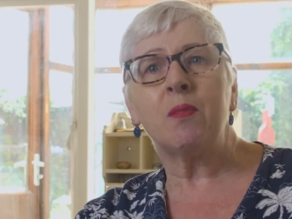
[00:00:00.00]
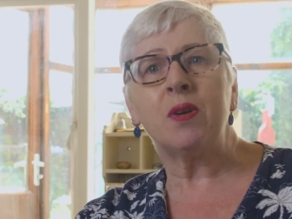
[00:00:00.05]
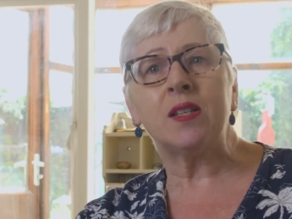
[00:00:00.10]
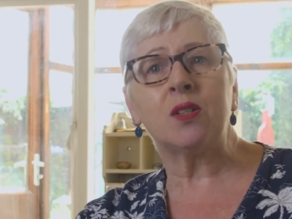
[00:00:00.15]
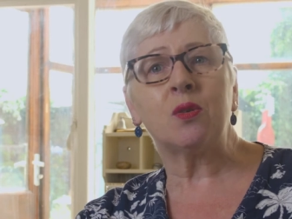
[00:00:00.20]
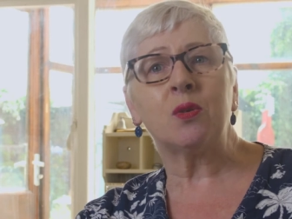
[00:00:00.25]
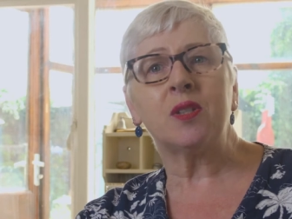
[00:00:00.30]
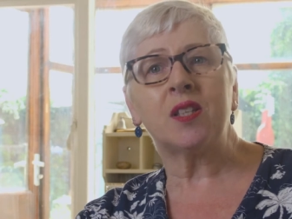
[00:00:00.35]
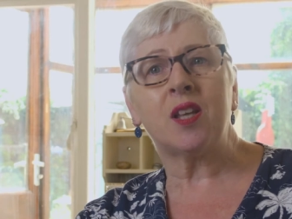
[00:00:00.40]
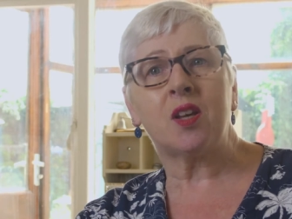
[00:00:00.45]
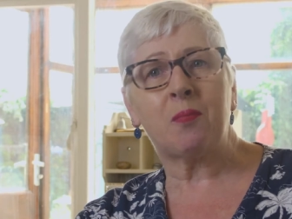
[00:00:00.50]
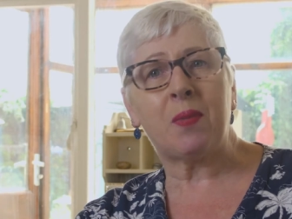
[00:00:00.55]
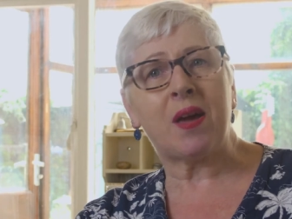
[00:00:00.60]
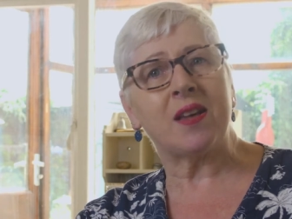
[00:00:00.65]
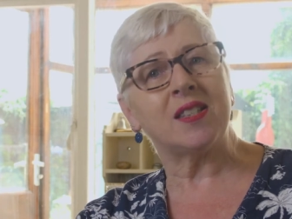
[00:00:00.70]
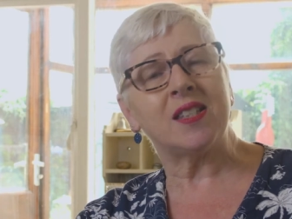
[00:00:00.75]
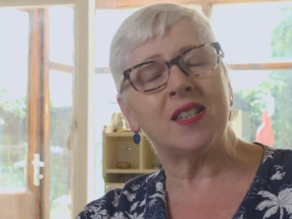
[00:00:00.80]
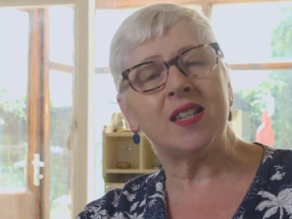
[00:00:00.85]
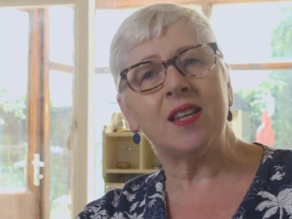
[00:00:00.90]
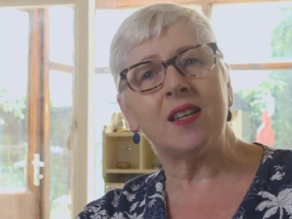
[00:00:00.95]
But it's also
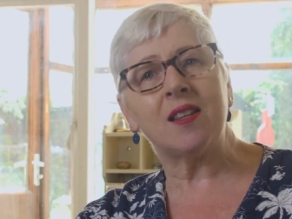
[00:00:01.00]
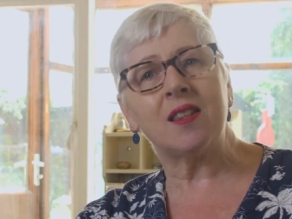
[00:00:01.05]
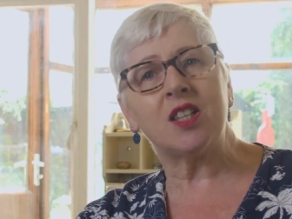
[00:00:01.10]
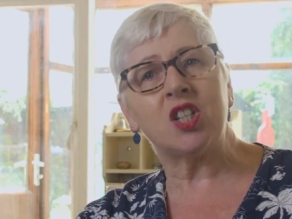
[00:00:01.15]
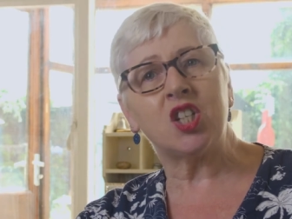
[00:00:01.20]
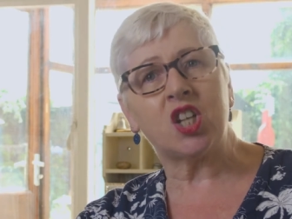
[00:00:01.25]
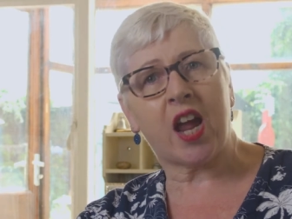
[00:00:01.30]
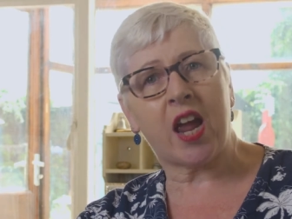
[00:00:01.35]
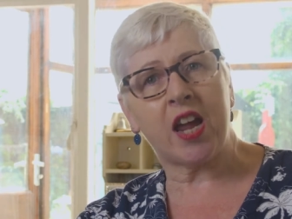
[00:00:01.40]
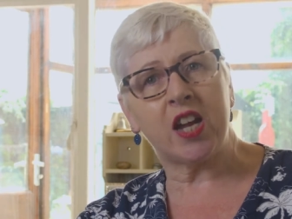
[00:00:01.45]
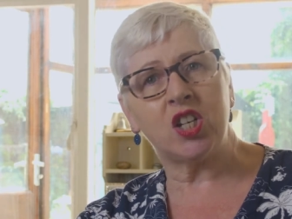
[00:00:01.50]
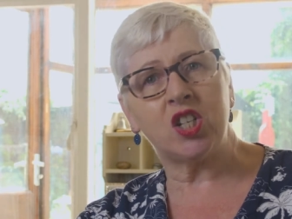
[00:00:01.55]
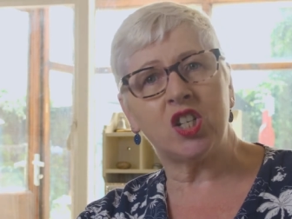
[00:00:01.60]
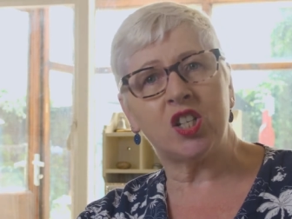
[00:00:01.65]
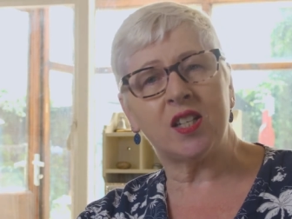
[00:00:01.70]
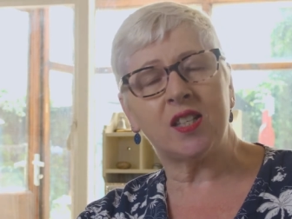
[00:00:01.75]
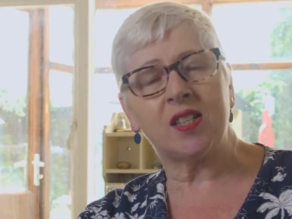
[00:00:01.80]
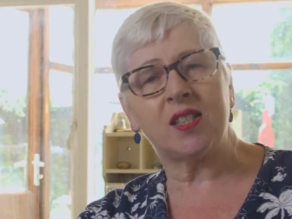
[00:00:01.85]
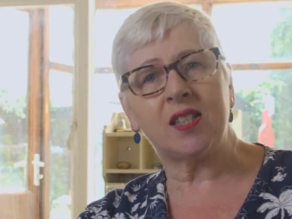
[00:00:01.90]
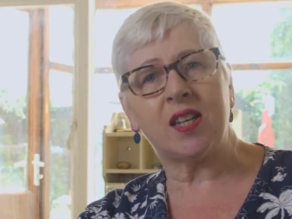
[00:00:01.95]
about seeing the
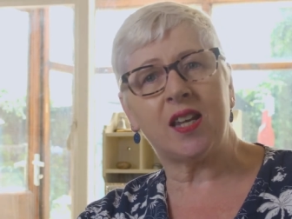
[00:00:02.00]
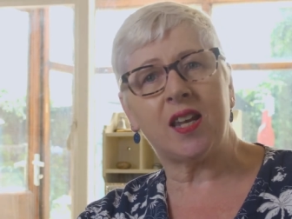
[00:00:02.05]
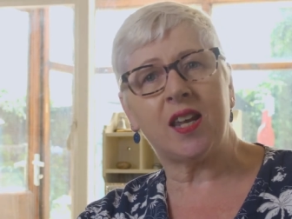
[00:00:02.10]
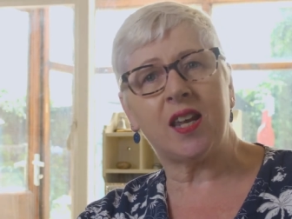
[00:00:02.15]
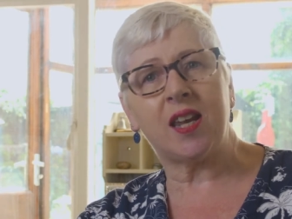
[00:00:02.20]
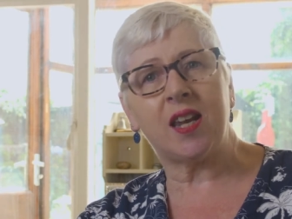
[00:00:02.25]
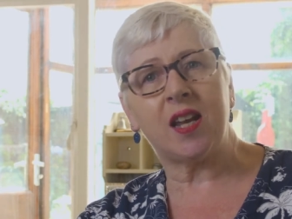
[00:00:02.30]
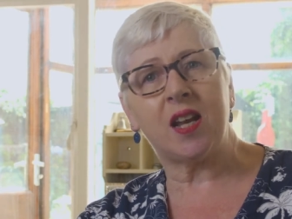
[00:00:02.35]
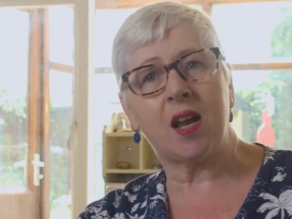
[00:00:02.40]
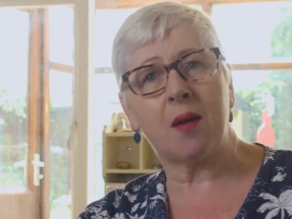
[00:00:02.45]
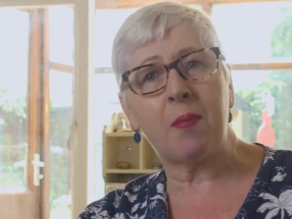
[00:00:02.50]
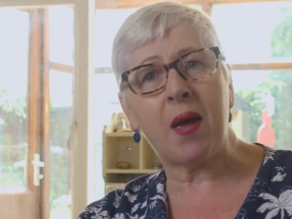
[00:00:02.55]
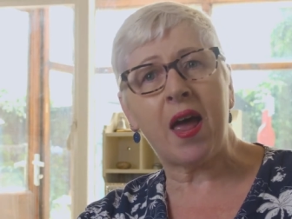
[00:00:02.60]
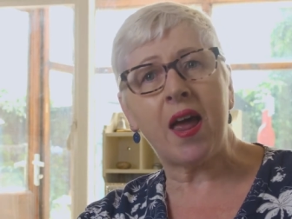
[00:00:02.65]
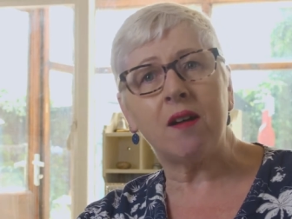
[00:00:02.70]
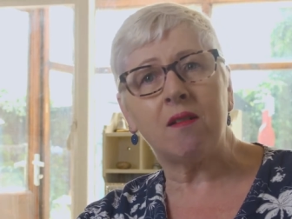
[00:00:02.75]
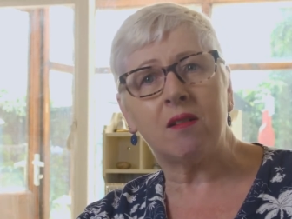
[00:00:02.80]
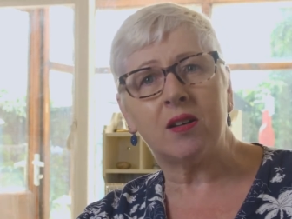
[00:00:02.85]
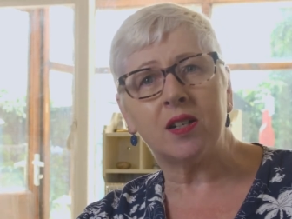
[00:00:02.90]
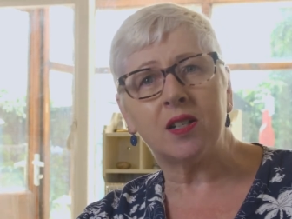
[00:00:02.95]
changes in a
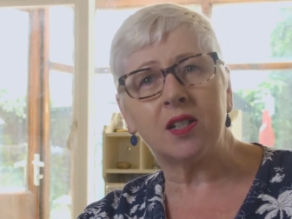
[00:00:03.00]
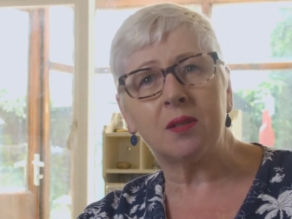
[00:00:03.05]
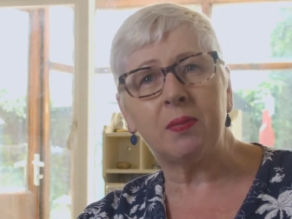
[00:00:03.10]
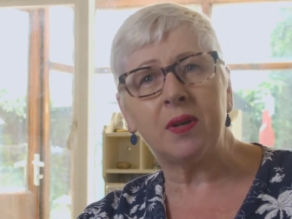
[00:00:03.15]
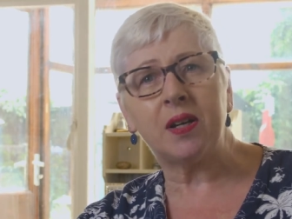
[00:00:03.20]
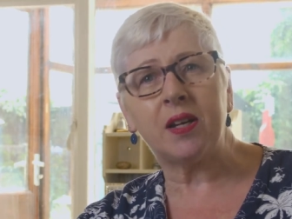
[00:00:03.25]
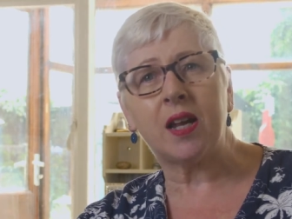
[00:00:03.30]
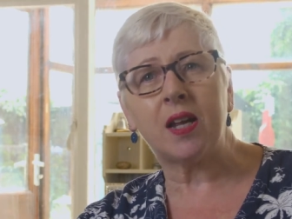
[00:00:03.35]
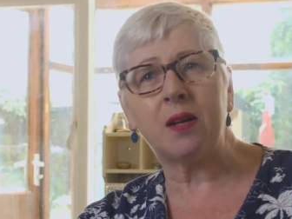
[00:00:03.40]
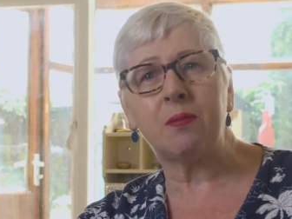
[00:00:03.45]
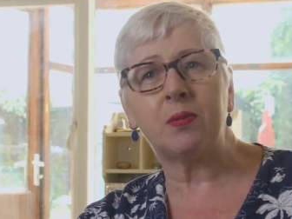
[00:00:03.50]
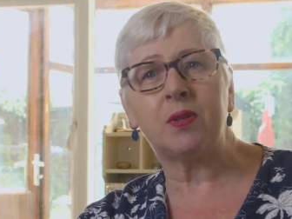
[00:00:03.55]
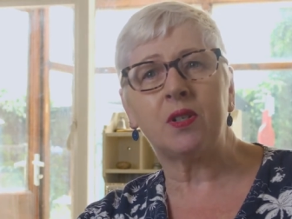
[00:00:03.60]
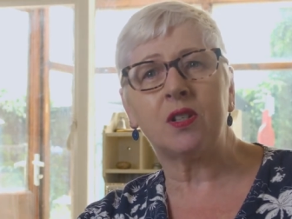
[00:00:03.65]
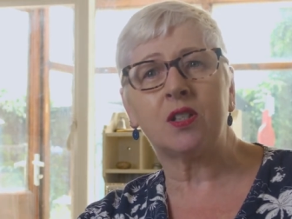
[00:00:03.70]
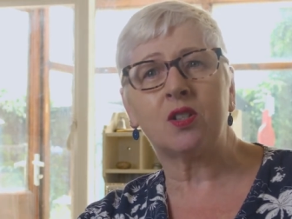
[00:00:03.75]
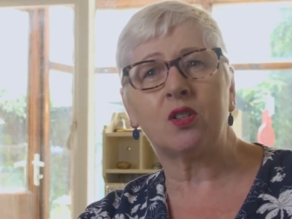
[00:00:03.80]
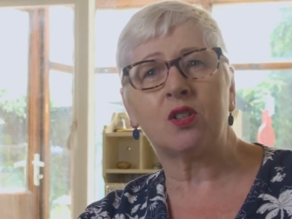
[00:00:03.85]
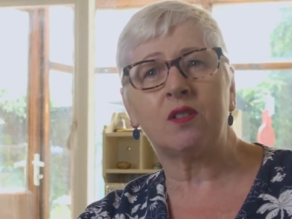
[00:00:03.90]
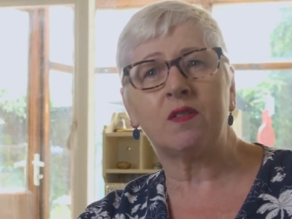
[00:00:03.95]
parent, being able to
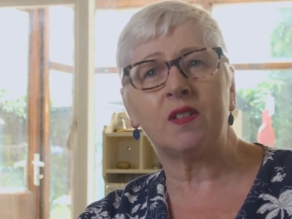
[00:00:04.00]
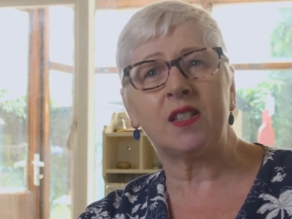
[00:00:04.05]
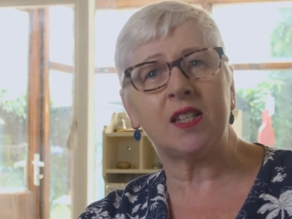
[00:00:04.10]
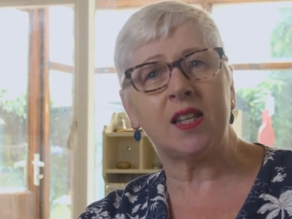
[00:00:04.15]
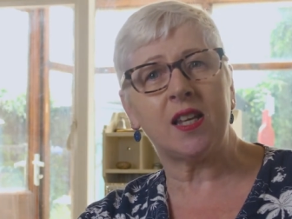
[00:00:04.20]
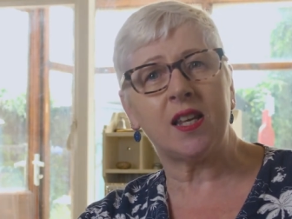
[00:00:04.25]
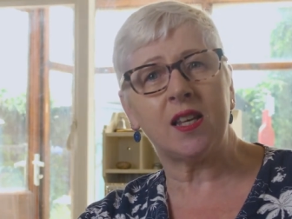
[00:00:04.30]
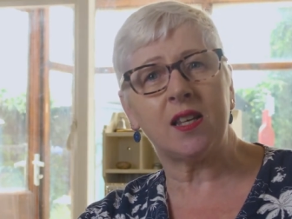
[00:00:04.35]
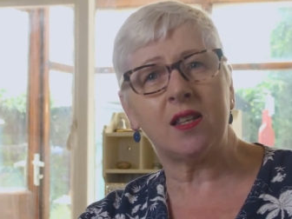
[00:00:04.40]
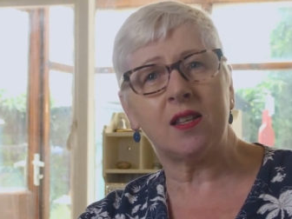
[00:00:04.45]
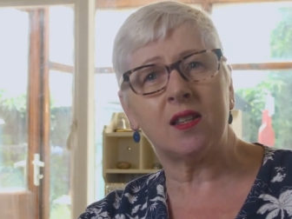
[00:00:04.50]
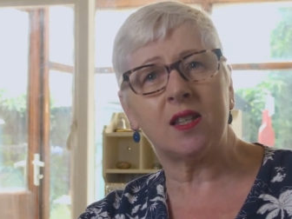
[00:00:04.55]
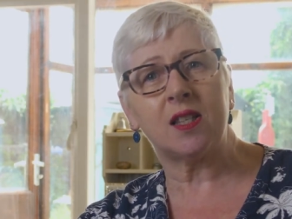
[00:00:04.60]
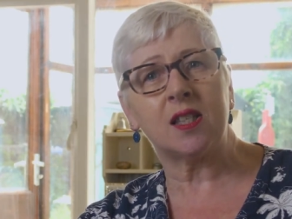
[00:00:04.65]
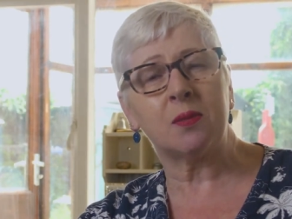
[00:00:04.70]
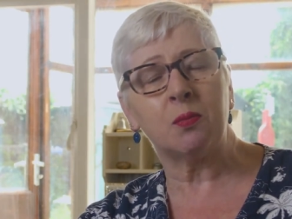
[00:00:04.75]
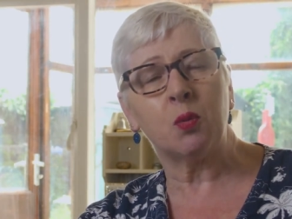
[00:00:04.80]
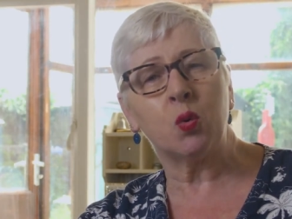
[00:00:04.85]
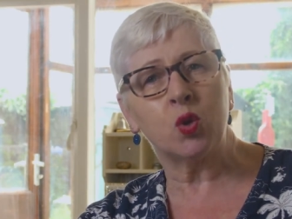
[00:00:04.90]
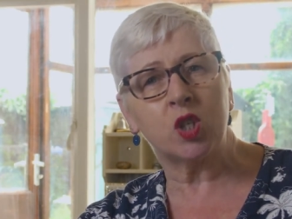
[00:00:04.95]
sort of see the
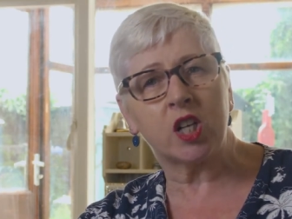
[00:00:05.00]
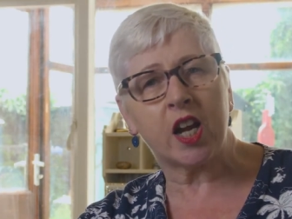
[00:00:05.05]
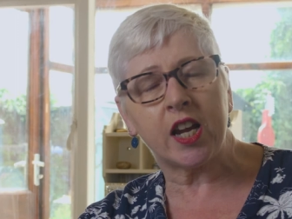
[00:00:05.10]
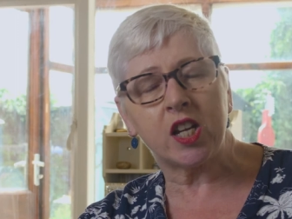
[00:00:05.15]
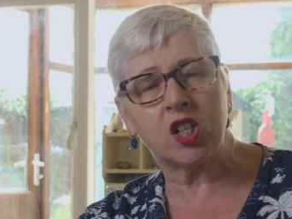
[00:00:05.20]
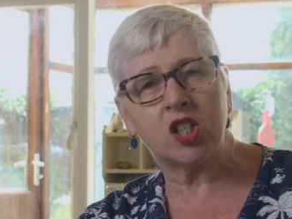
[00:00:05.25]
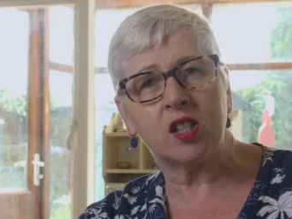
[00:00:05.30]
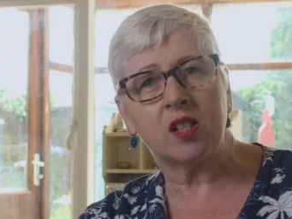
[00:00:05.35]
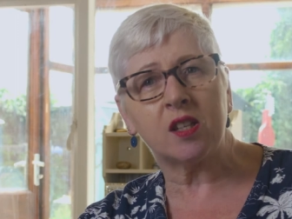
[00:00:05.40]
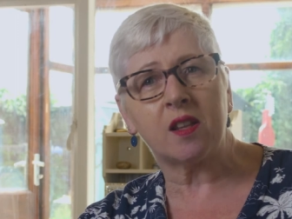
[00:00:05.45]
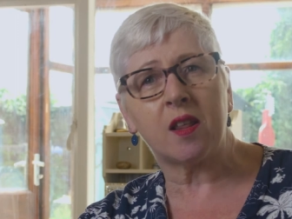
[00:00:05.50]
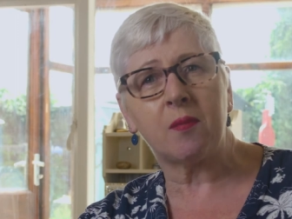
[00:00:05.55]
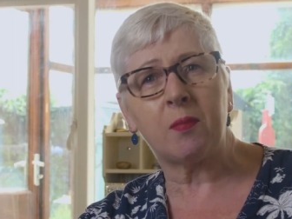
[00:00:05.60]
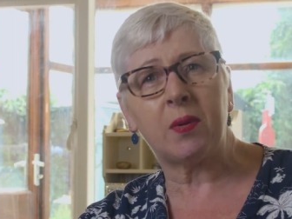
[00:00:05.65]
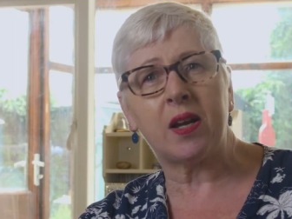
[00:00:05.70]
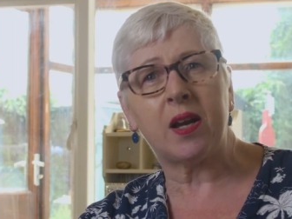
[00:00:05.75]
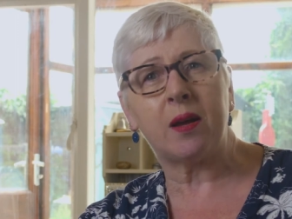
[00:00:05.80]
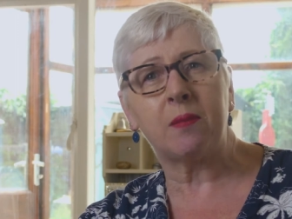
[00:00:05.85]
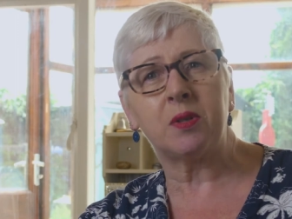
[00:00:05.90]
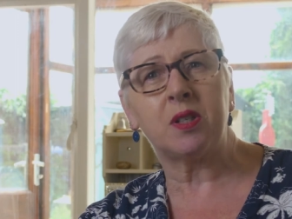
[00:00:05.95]
small changes that they've
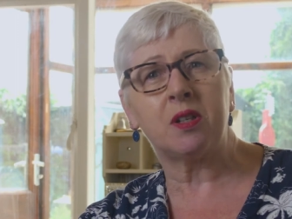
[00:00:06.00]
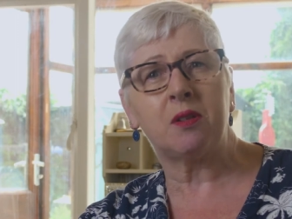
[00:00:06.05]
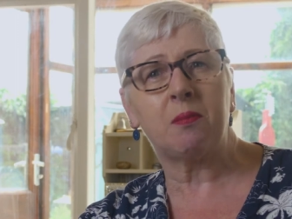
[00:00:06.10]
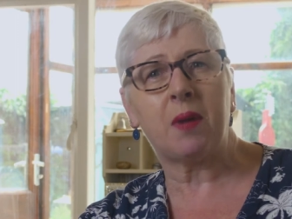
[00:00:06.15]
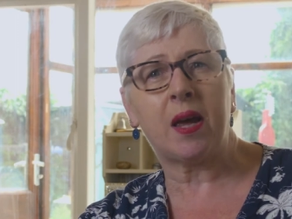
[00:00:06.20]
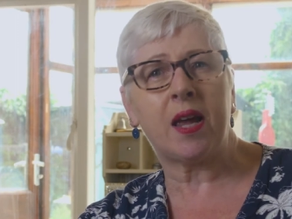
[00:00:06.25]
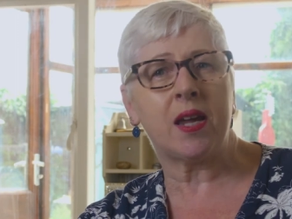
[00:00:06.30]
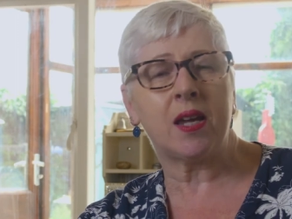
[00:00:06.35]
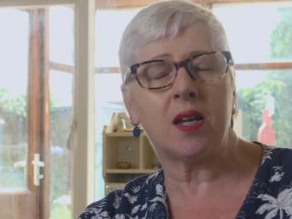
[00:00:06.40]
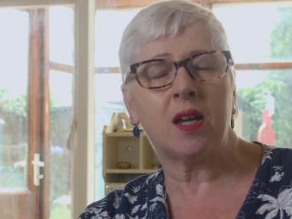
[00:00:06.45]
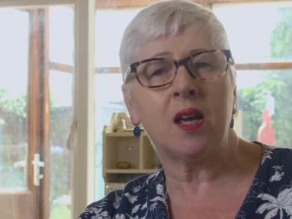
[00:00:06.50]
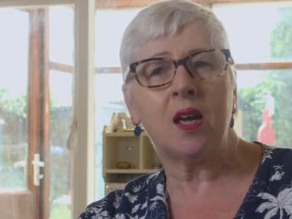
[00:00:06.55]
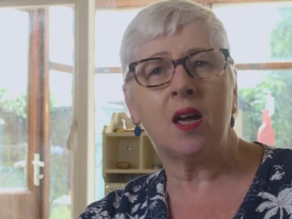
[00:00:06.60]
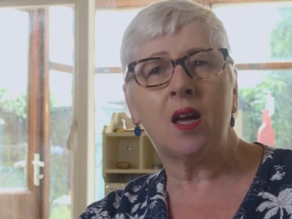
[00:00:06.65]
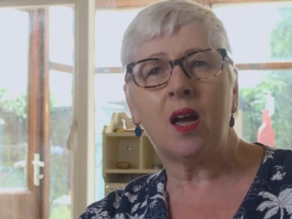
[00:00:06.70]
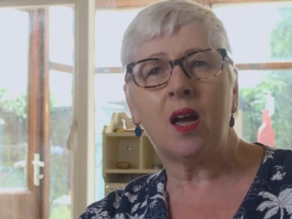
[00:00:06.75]
been able to make.